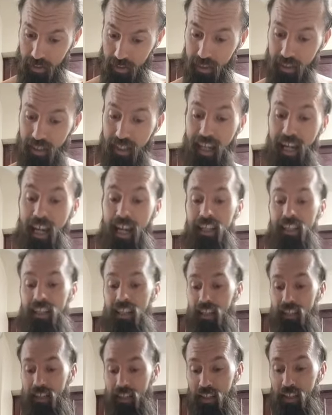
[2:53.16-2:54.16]
and
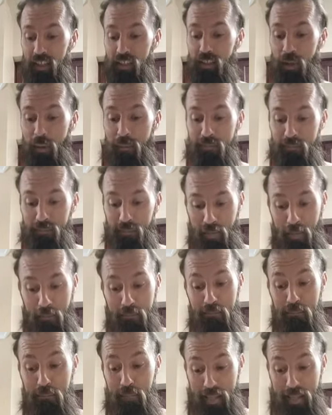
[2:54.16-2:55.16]
then there's
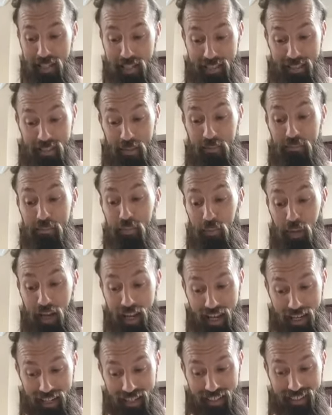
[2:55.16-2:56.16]
Biz
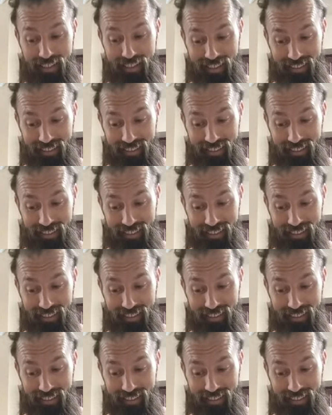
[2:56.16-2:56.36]
Brand.